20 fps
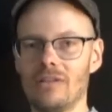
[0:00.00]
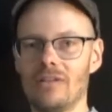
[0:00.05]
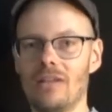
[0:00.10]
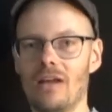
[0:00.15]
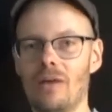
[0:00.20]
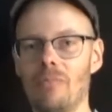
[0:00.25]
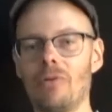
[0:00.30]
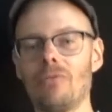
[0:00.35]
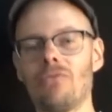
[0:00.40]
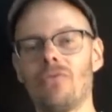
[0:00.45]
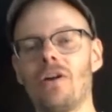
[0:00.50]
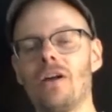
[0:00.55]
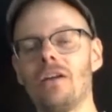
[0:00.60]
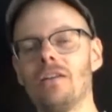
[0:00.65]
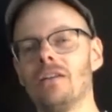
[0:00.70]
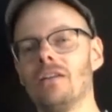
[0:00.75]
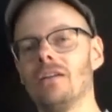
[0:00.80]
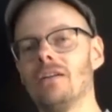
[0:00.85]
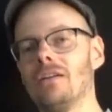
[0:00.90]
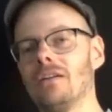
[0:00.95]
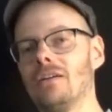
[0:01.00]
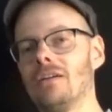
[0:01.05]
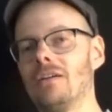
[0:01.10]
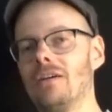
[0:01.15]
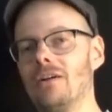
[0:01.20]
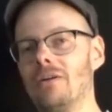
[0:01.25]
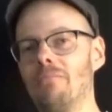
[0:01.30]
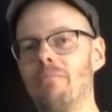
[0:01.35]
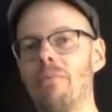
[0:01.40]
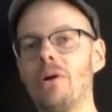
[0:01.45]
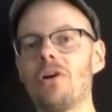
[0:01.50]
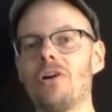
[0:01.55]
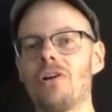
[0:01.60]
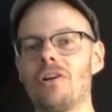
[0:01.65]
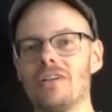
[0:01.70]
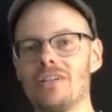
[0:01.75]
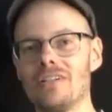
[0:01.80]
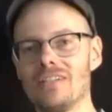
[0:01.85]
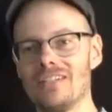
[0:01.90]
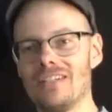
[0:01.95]
Damri found, a, a
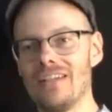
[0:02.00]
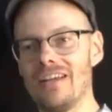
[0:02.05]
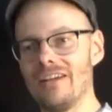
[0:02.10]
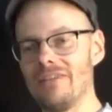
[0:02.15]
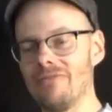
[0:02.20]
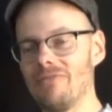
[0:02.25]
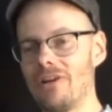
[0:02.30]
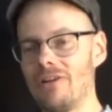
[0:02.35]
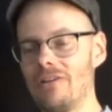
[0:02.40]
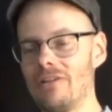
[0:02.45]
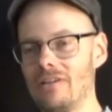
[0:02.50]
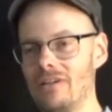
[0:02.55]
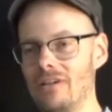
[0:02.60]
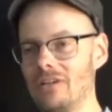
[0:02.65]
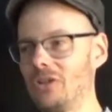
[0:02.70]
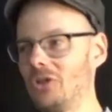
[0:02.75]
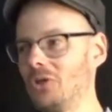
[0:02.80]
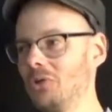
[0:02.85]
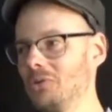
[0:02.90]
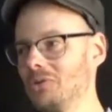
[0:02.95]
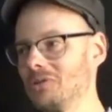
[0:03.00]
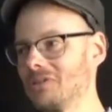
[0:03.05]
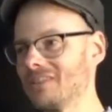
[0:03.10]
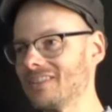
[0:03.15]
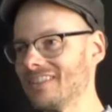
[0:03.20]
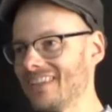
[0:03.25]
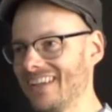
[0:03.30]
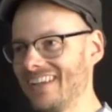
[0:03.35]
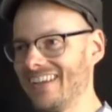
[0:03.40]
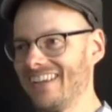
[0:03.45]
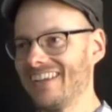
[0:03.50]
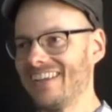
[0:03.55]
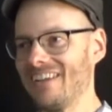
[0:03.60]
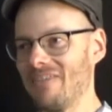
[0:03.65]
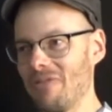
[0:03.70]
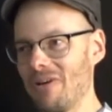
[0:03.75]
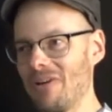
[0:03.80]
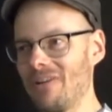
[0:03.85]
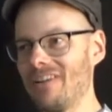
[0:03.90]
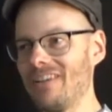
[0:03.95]
bird there, very, a goose,
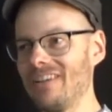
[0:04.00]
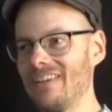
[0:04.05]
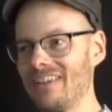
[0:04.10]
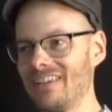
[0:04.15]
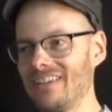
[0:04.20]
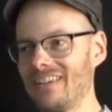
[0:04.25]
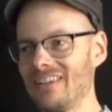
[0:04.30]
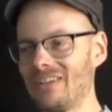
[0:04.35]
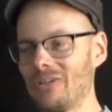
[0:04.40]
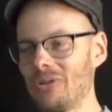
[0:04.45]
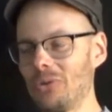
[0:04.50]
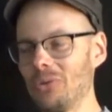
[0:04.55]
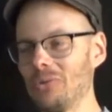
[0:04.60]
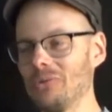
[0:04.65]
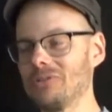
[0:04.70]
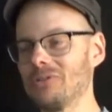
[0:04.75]
very cool.